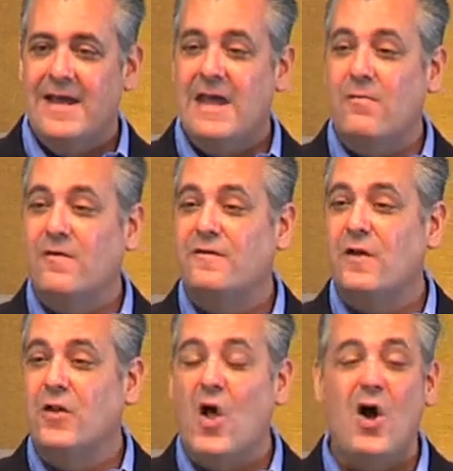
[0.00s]
It was the
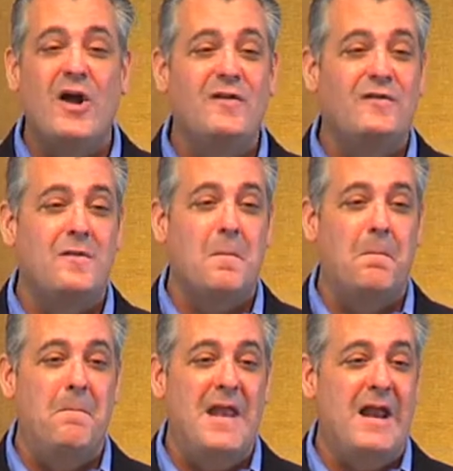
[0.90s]
longest
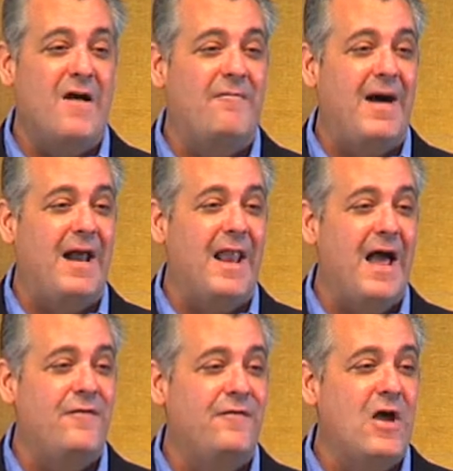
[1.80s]
minute of my
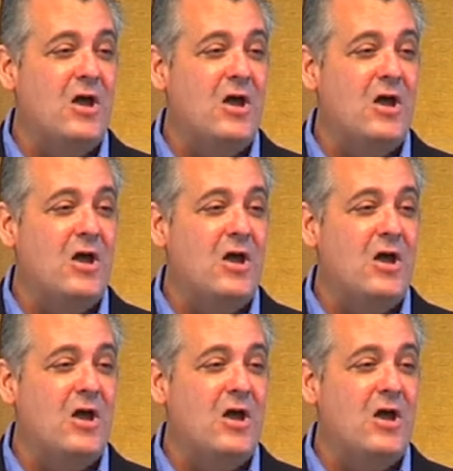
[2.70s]
life.